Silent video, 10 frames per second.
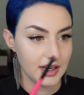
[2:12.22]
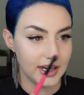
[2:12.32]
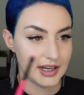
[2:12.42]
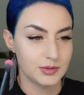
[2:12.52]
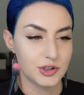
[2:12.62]

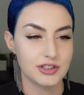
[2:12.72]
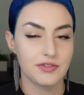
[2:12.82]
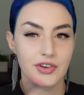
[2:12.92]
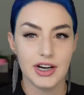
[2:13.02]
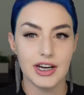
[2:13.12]
which is a
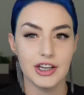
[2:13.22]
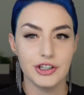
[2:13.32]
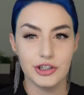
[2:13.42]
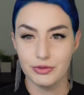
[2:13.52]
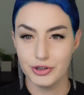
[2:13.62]
very
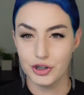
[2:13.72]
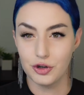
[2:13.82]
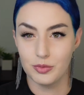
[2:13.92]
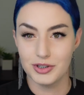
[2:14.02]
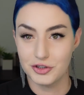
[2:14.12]

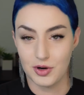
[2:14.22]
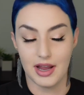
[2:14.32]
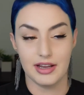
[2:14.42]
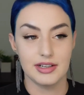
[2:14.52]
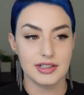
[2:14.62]
YouTube
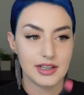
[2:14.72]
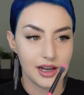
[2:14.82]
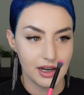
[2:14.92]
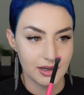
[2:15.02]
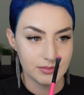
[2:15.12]

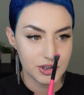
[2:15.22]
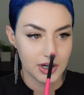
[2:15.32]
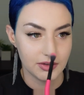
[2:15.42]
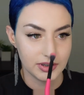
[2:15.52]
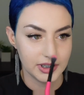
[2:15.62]
trend.
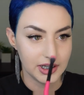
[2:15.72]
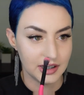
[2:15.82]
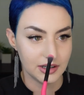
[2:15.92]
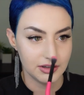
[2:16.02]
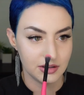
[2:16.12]

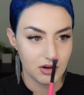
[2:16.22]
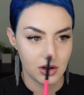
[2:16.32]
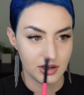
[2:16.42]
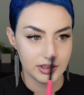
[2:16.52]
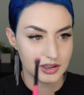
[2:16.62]
Generally
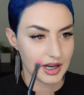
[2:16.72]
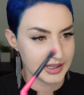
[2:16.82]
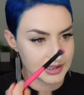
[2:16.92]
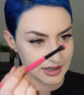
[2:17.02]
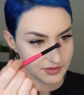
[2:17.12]
on
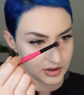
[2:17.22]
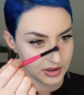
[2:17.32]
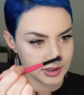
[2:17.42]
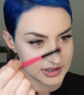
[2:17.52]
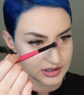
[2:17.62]
clients and
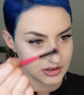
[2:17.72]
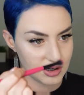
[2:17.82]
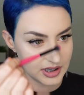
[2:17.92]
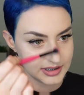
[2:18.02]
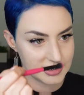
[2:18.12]
everything, that's
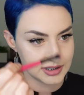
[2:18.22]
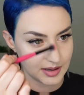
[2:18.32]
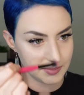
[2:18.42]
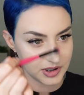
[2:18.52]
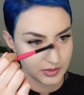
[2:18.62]
not
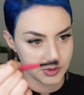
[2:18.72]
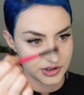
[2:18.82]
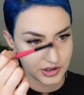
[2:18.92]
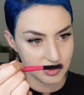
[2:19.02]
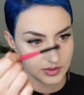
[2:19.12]
something you would
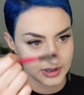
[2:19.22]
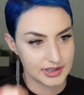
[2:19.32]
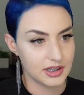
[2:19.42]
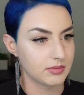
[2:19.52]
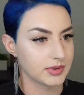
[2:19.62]
do unless
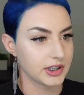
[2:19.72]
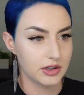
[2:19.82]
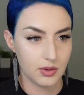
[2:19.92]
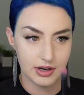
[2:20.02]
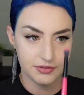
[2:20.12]
they're really
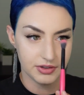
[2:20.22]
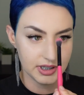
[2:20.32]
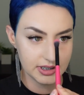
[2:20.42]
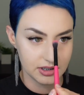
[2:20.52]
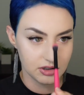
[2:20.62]
going for an
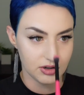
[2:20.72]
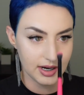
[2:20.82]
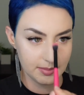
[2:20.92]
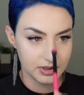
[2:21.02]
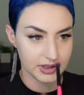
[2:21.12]

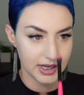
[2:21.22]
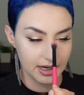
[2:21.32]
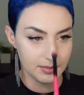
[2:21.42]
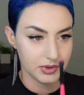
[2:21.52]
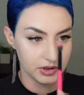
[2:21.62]
Instagram
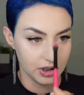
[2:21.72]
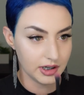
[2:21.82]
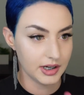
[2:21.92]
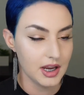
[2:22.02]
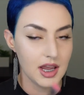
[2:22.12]
glam
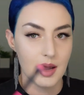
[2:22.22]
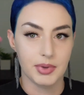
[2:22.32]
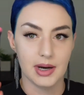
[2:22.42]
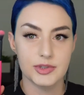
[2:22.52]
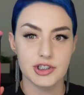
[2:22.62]
look.
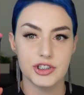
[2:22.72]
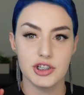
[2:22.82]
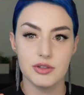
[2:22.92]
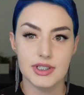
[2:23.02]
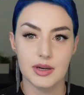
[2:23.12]
But I'm just
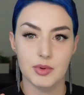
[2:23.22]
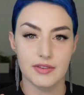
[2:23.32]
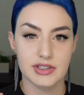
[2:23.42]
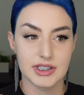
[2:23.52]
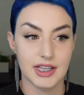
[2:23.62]
using
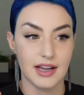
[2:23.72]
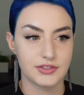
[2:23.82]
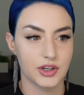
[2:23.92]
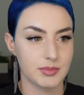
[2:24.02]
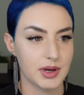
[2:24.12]
whatever's left
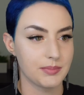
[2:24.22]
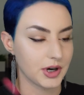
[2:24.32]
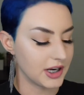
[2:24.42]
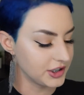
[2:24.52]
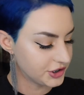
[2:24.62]
on my
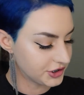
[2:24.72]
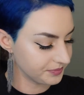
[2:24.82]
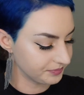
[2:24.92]
brush.